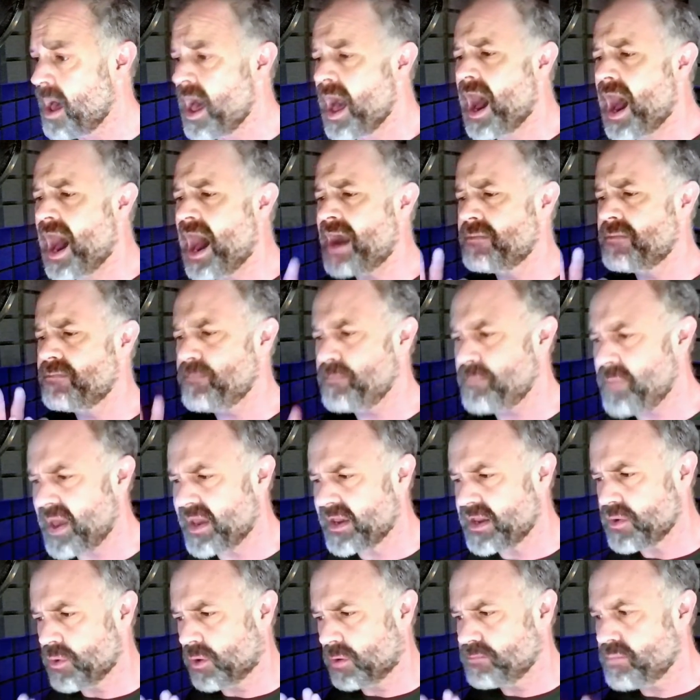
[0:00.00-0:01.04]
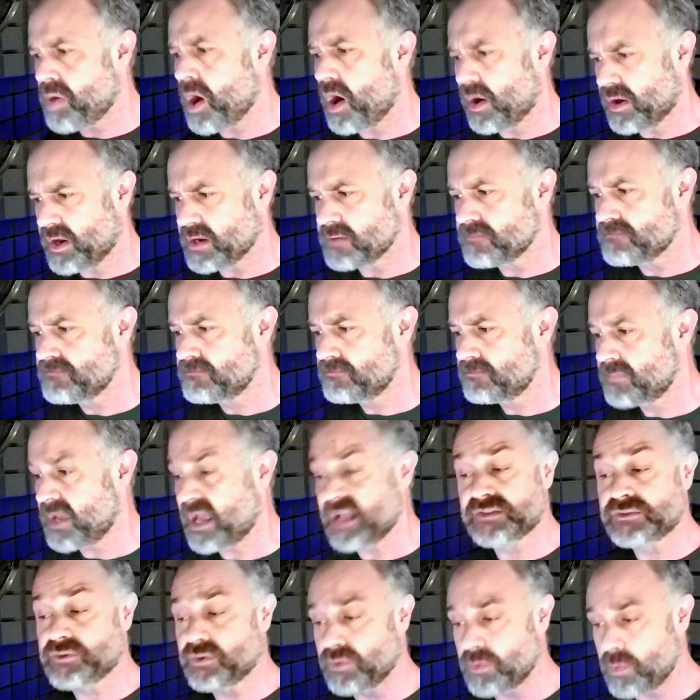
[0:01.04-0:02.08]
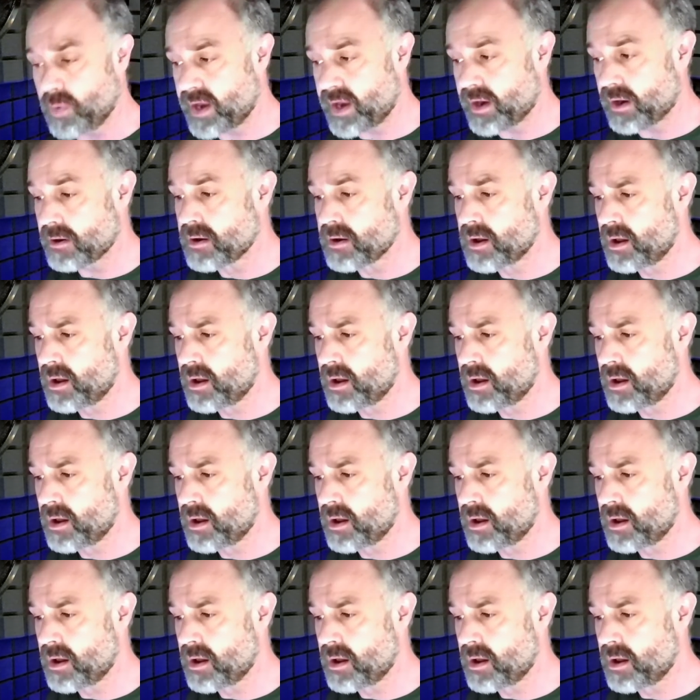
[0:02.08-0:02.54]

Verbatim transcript: I beg your pardon, answered the waiter.